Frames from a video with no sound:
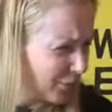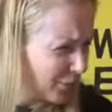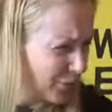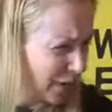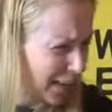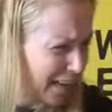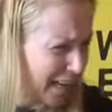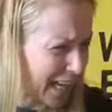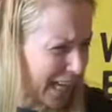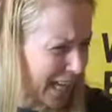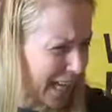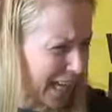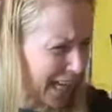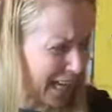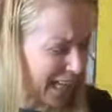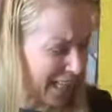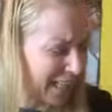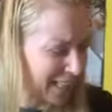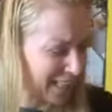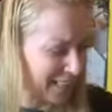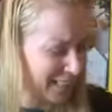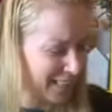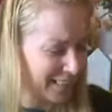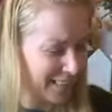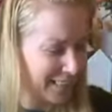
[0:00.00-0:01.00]

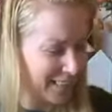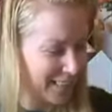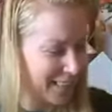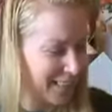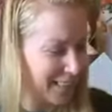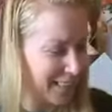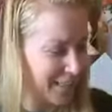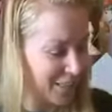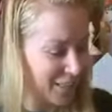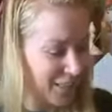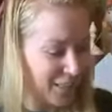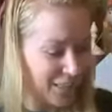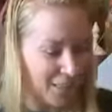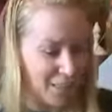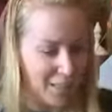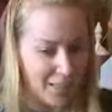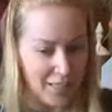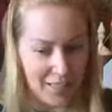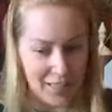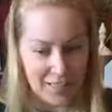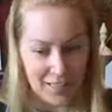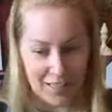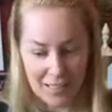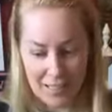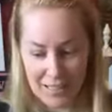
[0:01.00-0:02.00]
Rayanne.
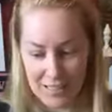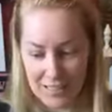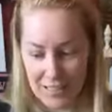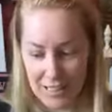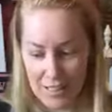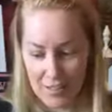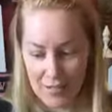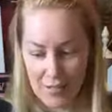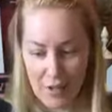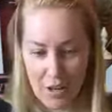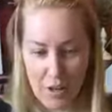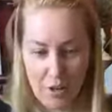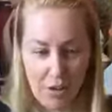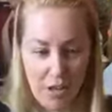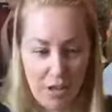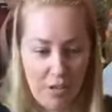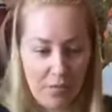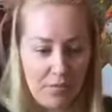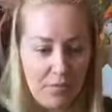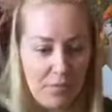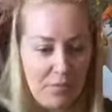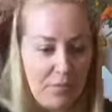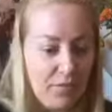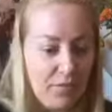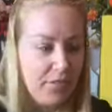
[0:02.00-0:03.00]
Let's see. Okay.
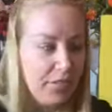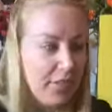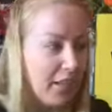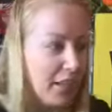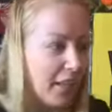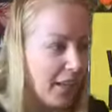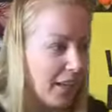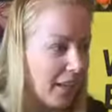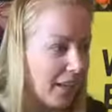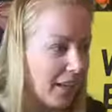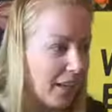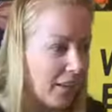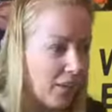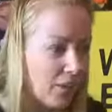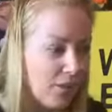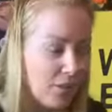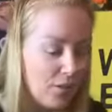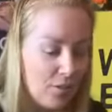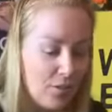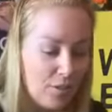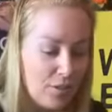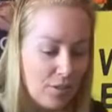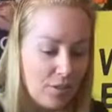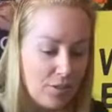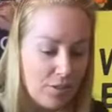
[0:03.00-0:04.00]

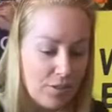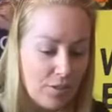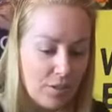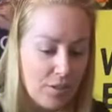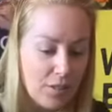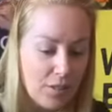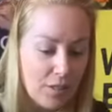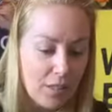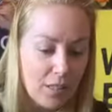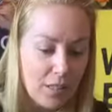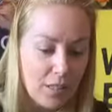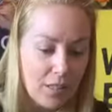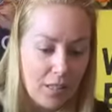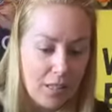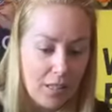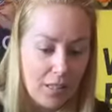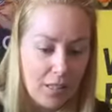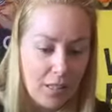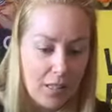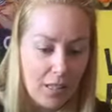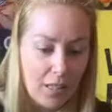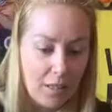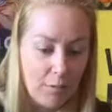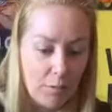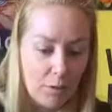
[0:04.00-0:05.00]
Now
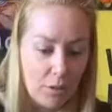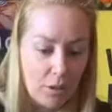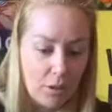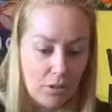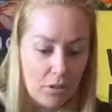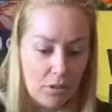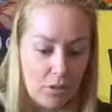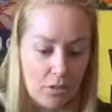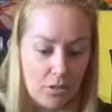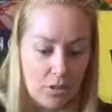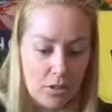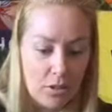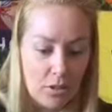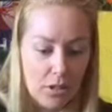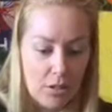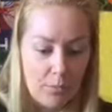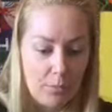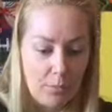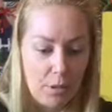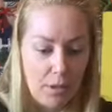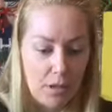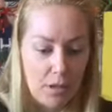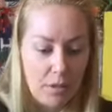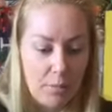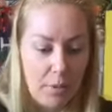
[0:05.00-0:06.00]
I'm going to just
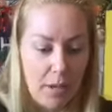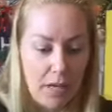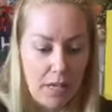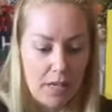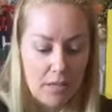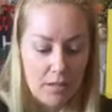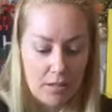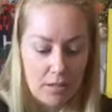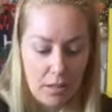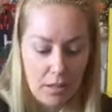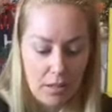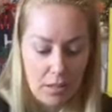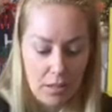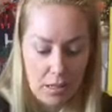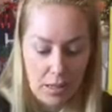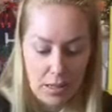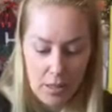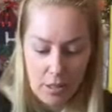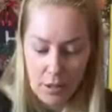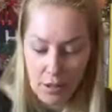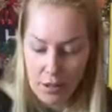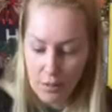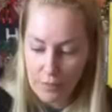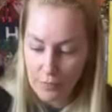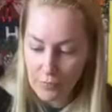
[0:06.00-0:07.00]
put the paste on
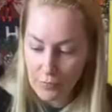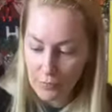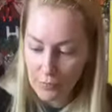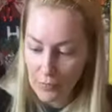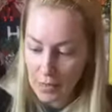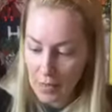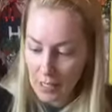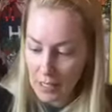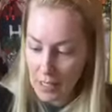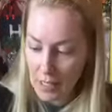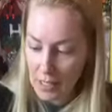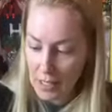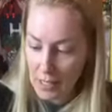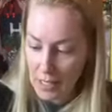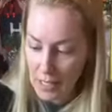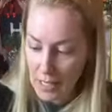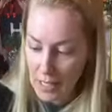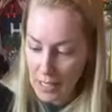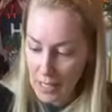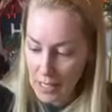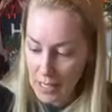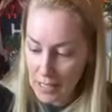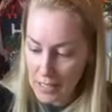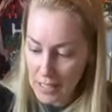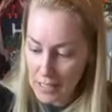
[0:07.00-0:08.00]
there
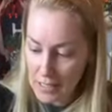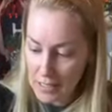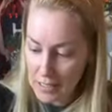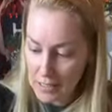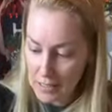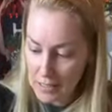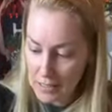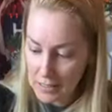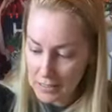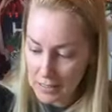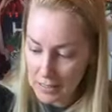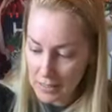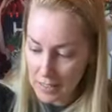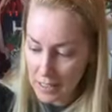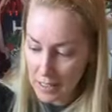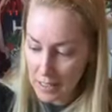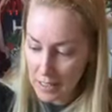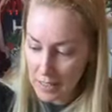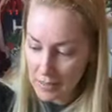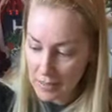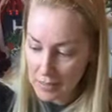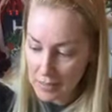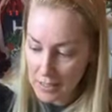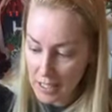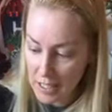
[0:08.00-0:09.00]
and
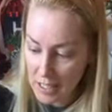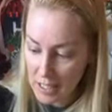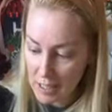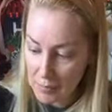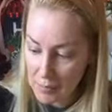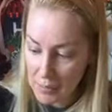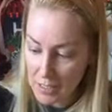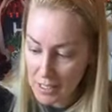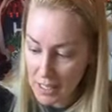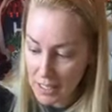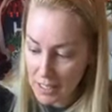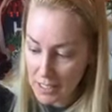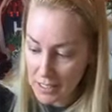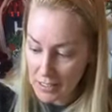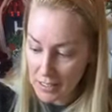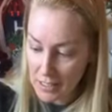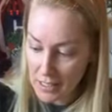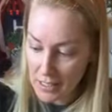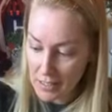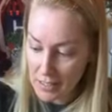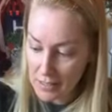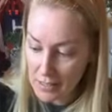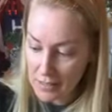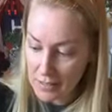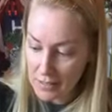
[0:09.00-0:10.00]
take up the
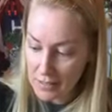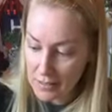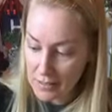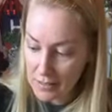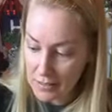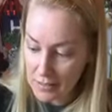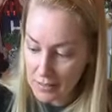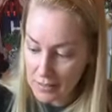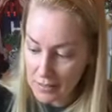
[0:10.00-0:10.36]
excess.